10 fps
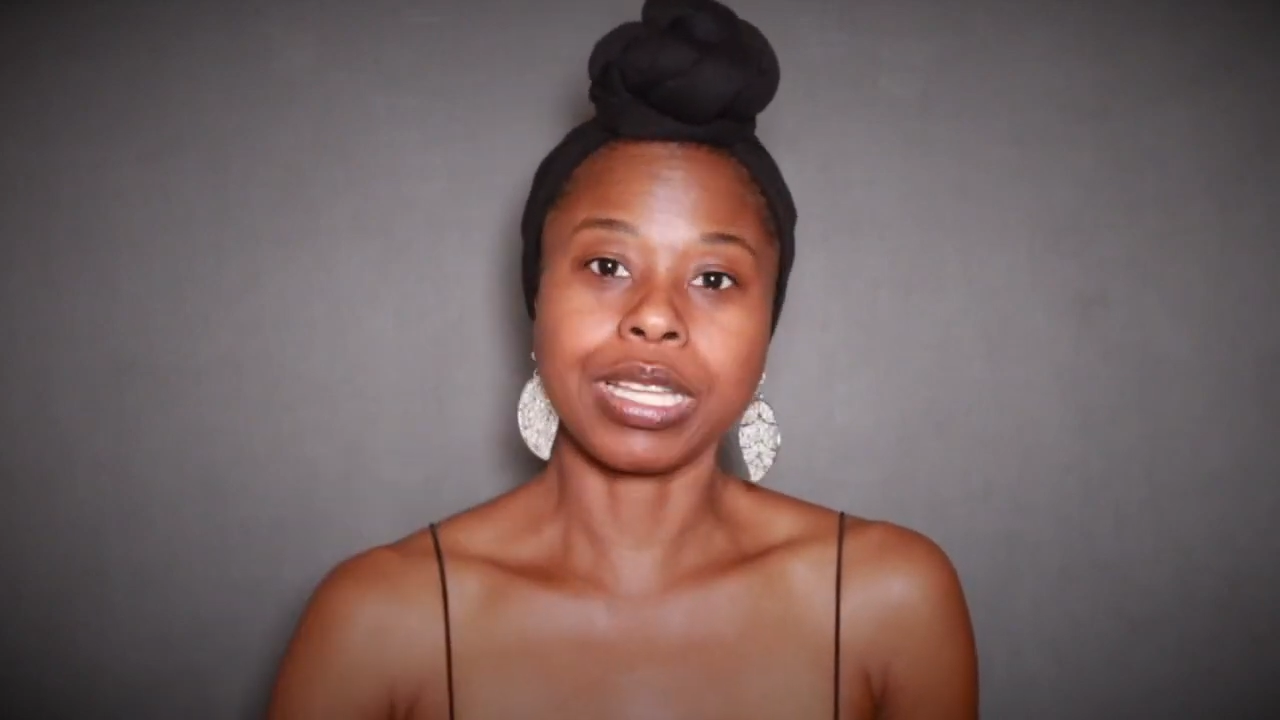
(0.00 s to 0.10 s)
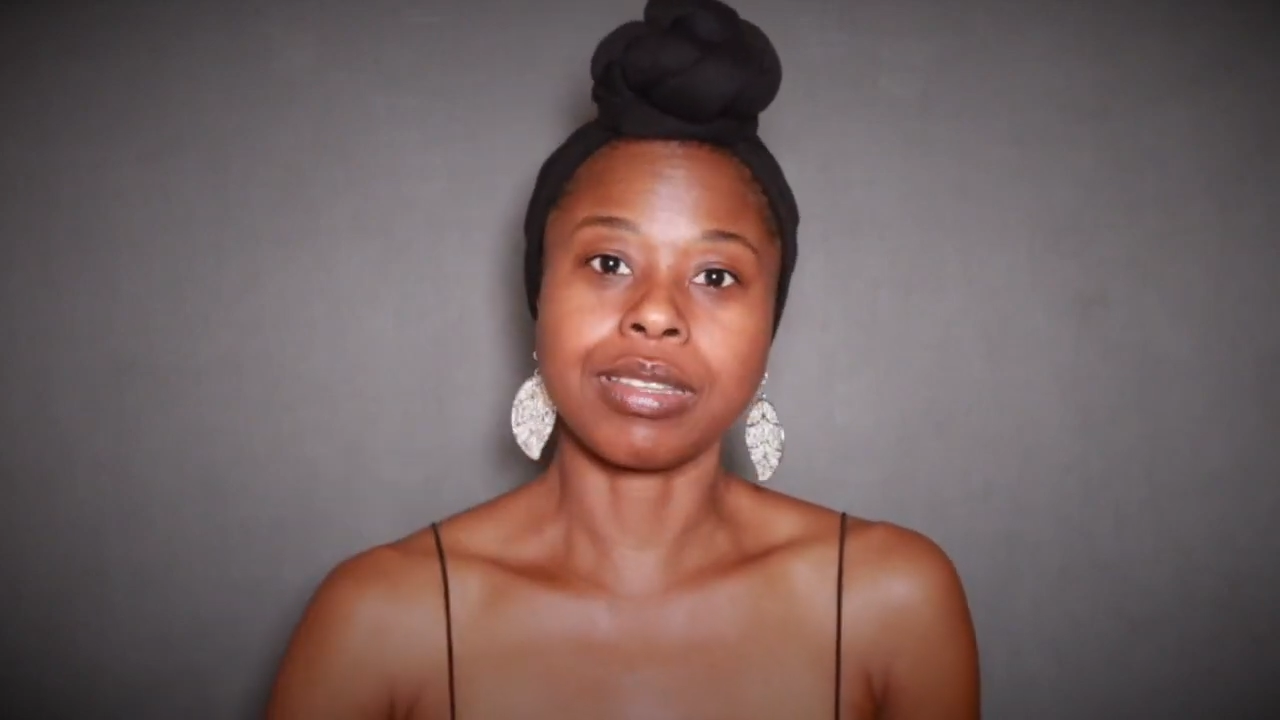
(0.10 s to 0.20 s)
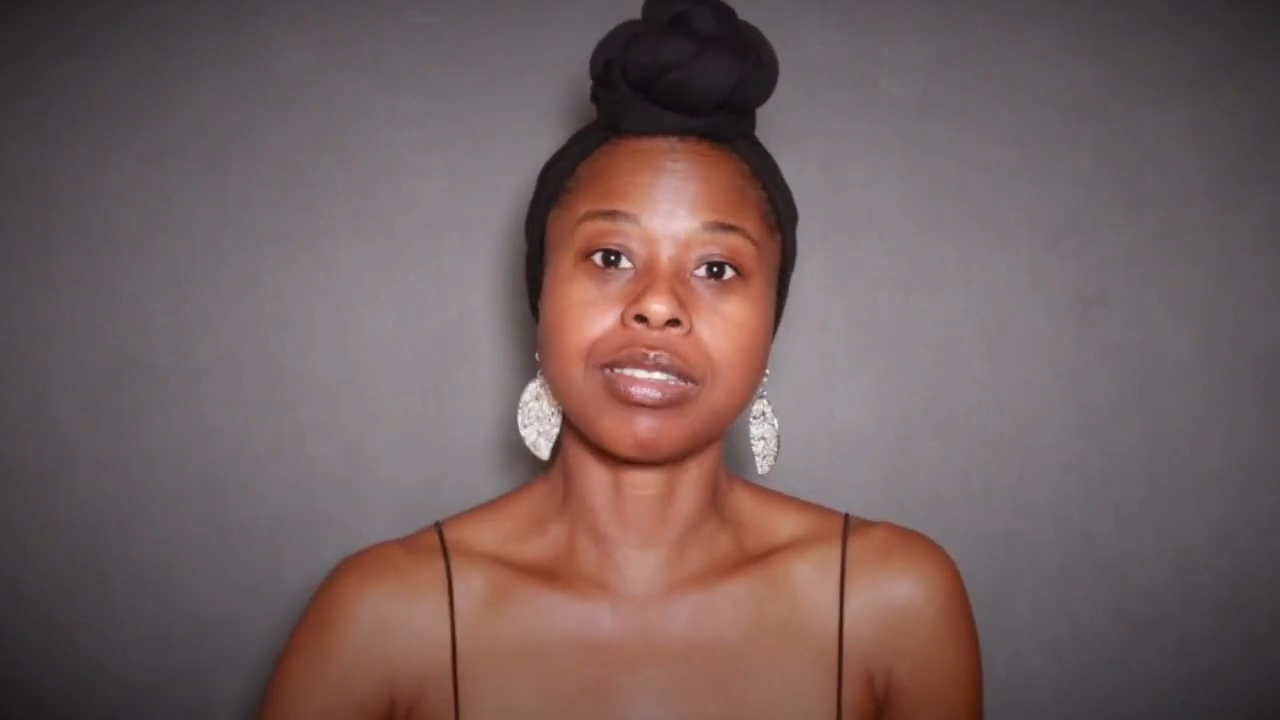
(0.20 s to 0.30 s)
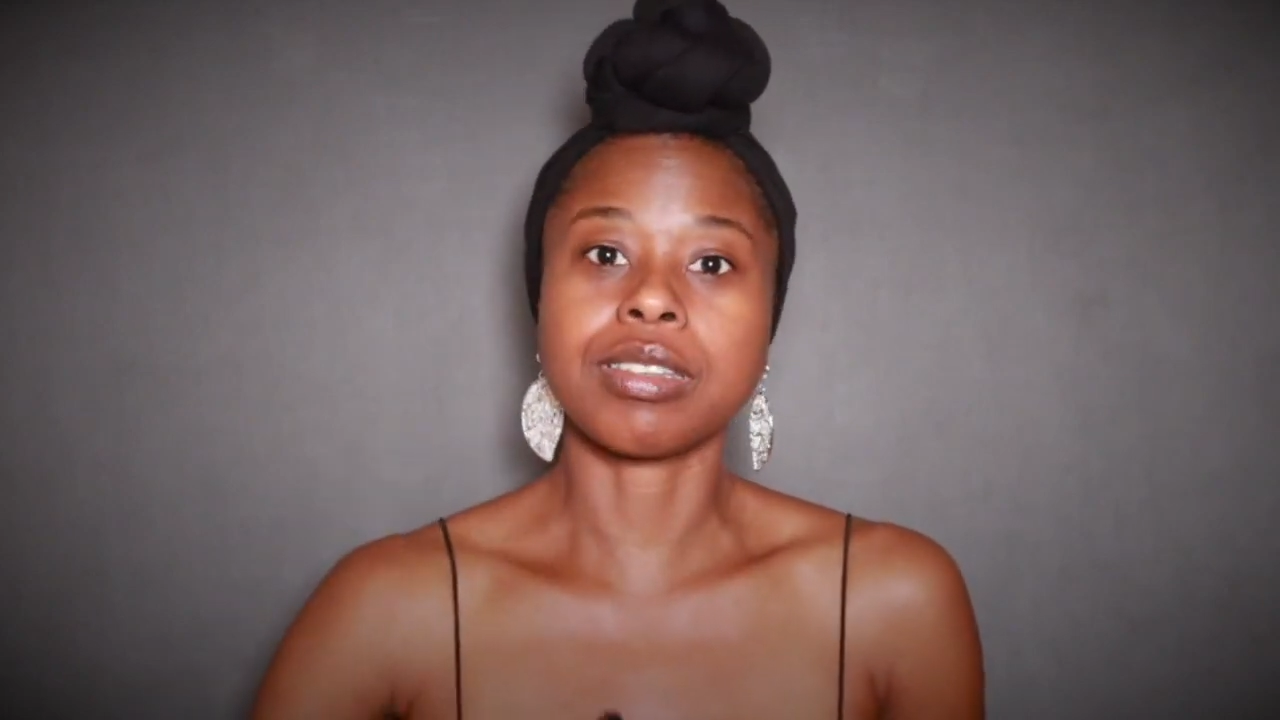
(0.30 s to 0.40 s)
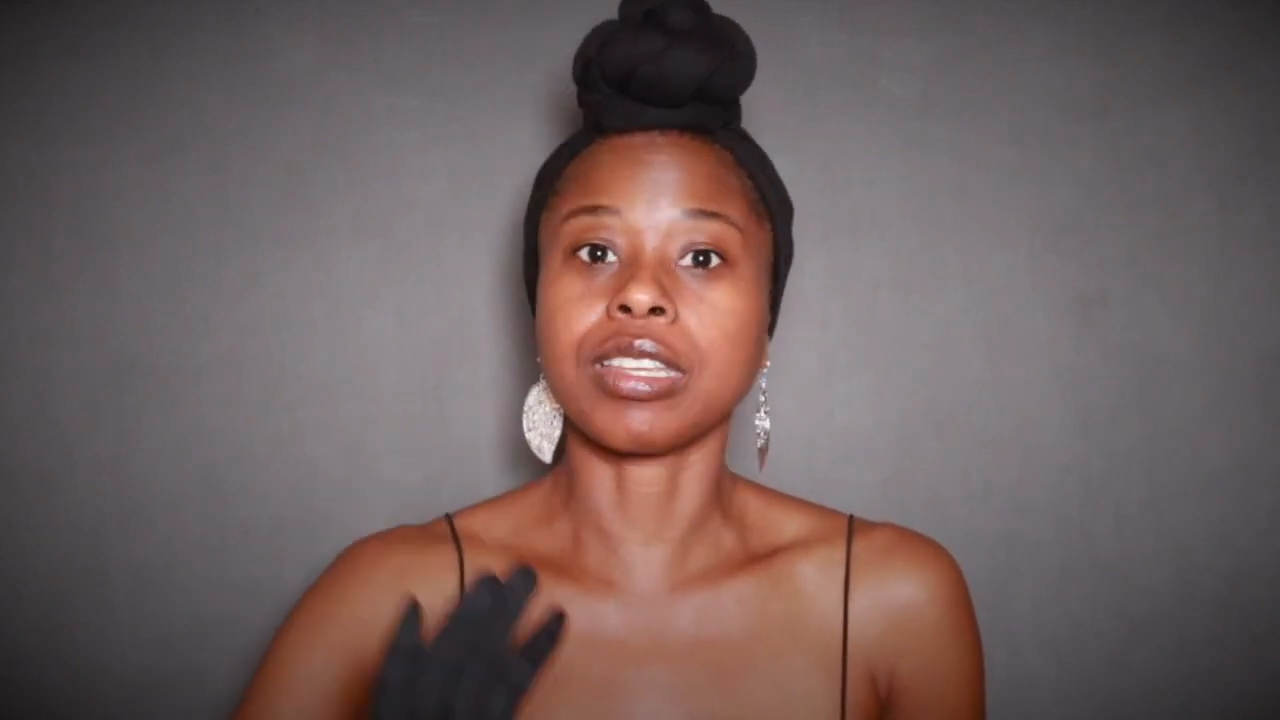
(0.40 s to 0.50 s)

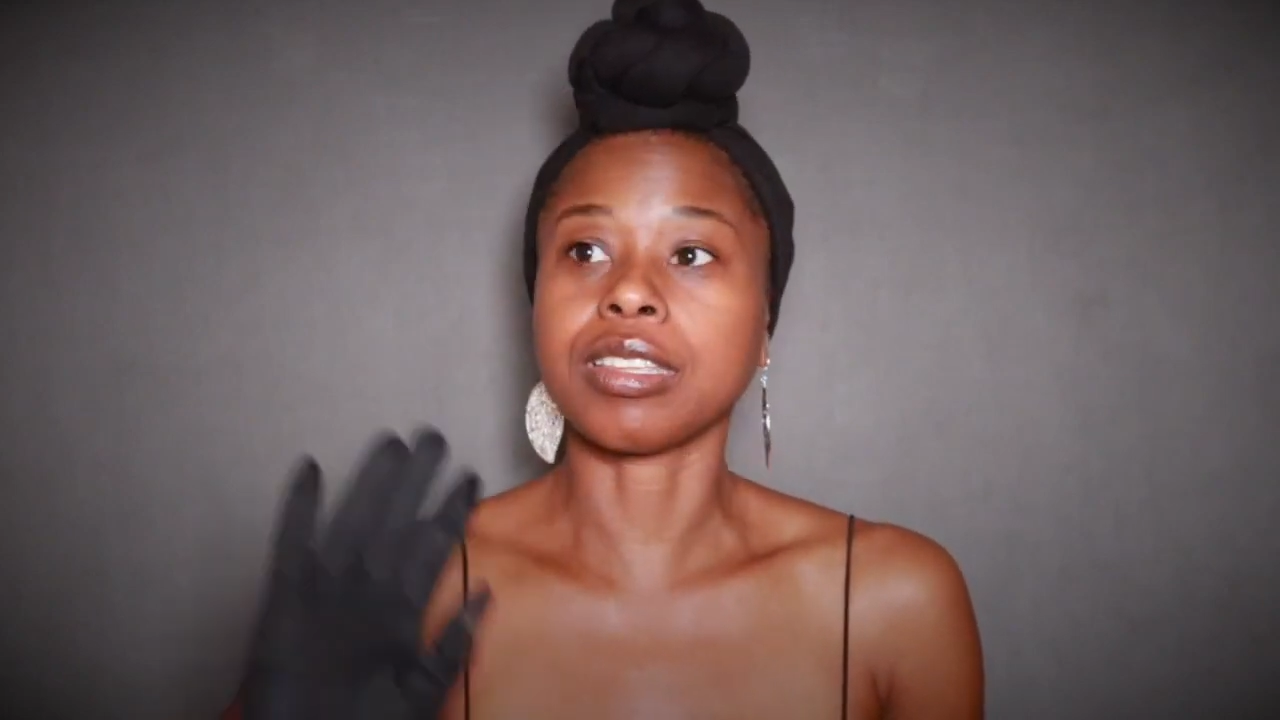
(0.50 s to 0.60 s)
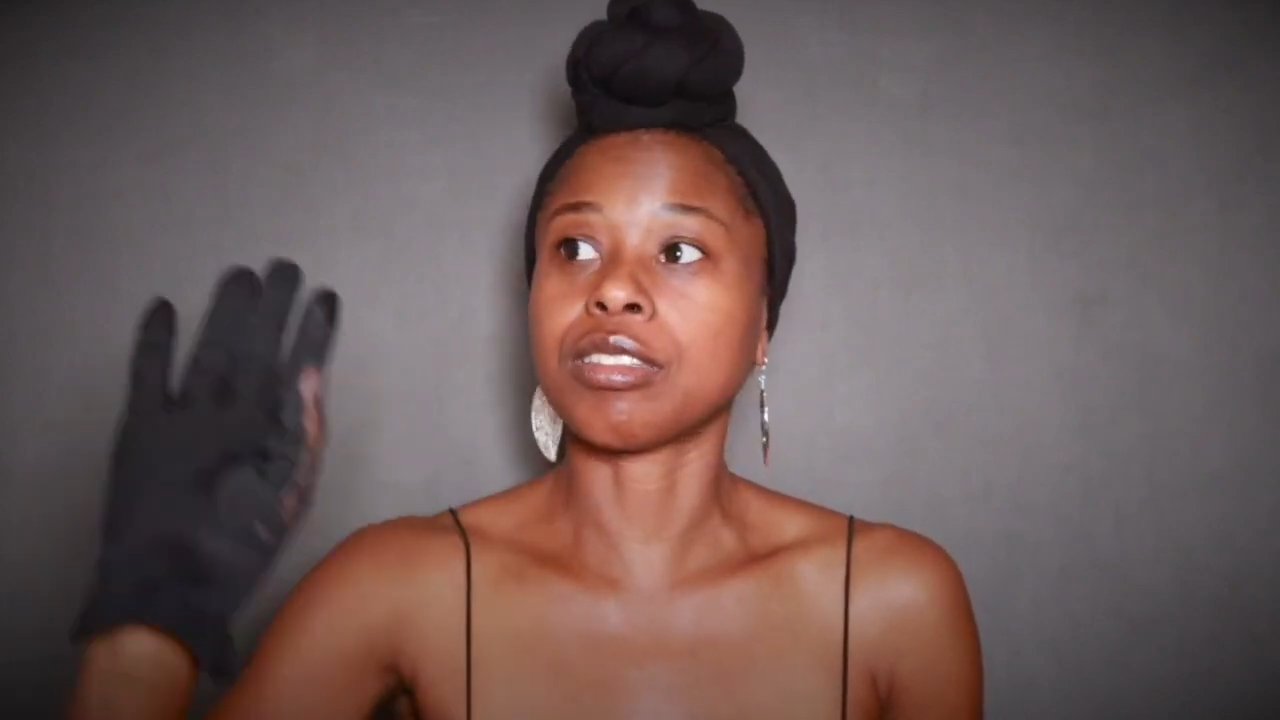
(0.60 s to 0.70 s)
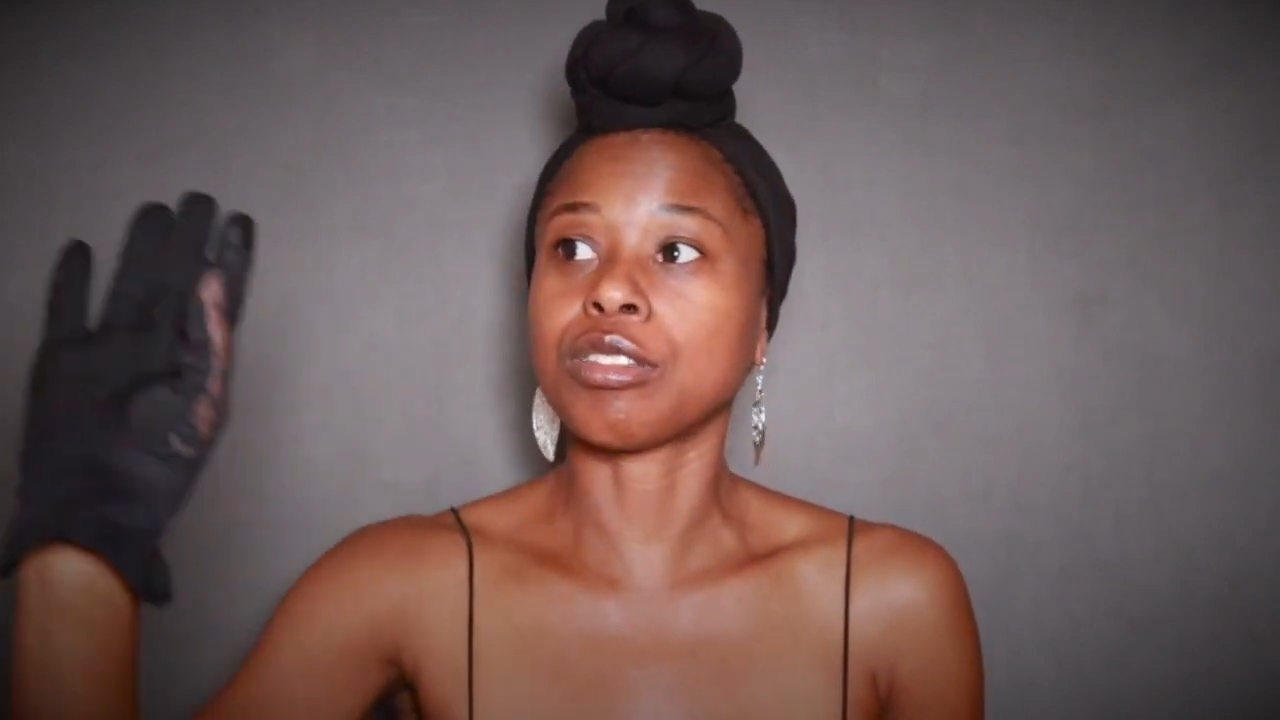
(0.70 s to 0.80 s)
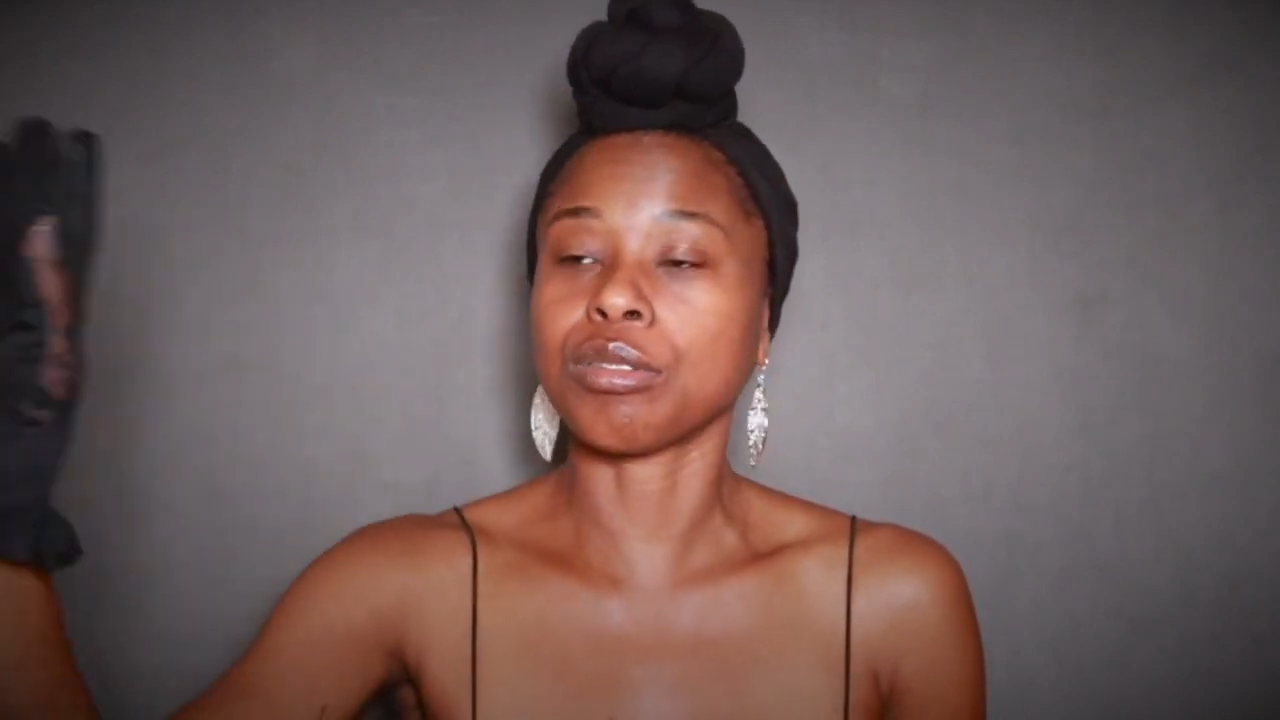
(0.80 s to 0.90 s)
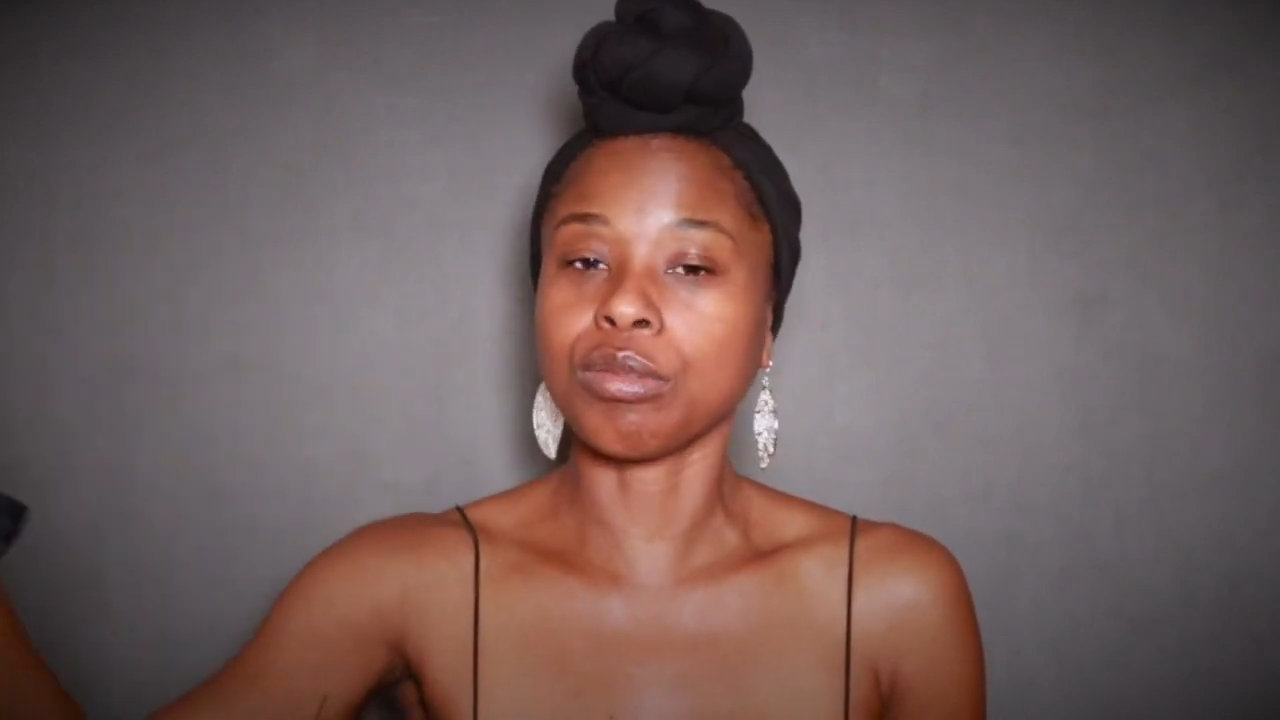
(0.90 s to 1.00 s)
It's
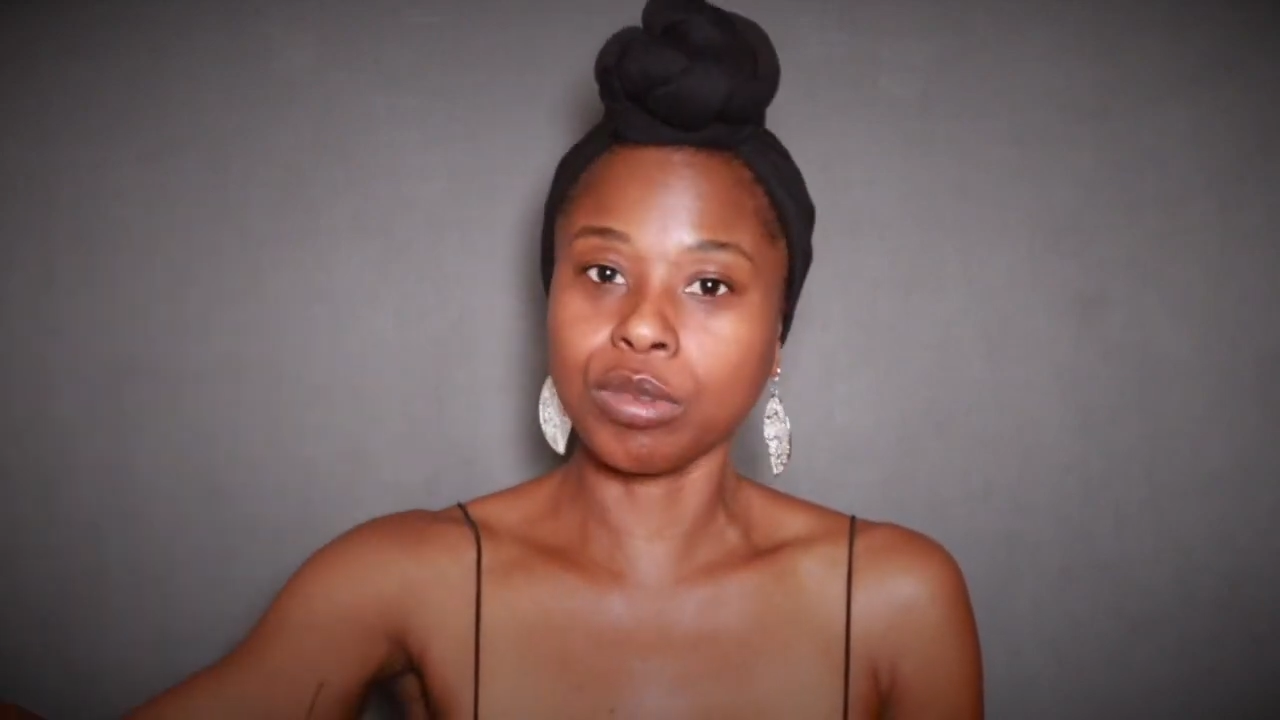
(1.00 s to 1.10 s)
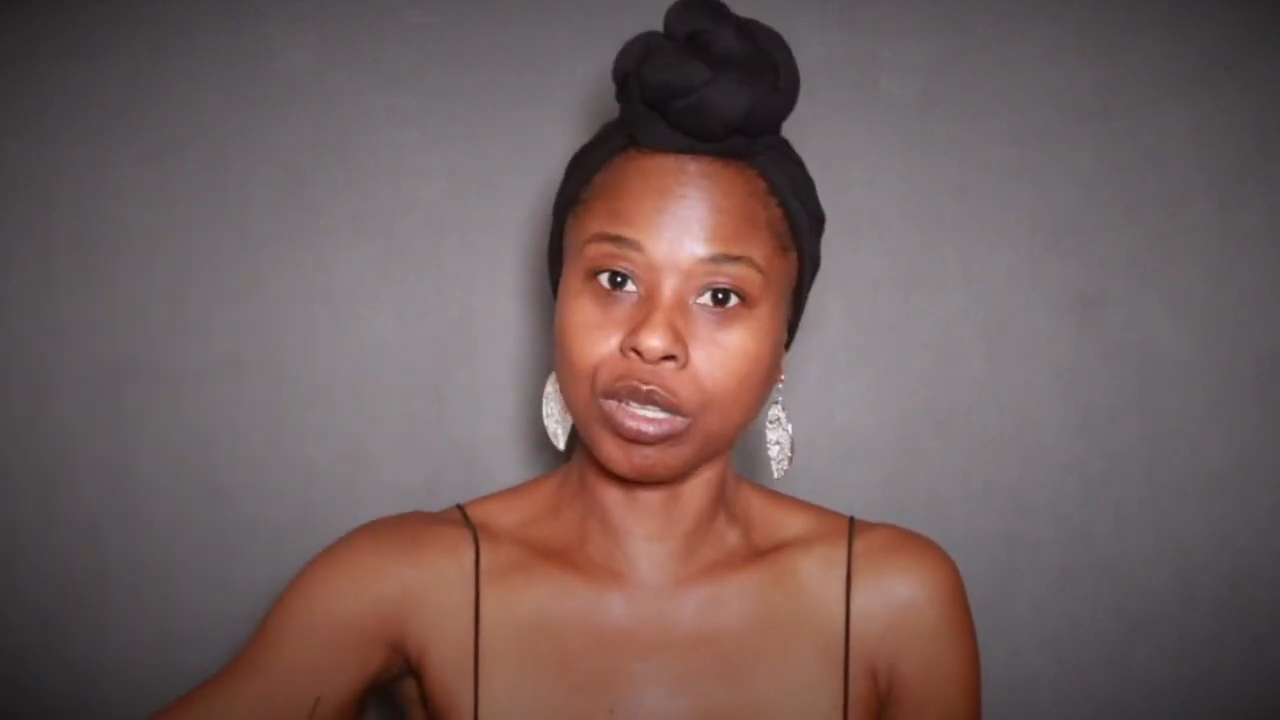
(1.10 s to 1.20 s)
it's